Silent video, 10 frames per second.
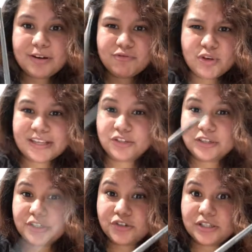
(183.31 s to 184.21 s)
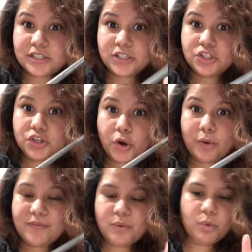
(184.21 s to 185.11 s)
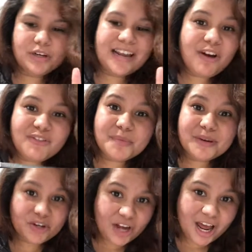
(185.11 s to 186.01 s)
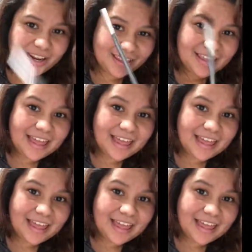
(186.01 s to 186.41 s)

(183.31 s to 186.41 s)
And if you guys are interested to know if it worked out for me or not,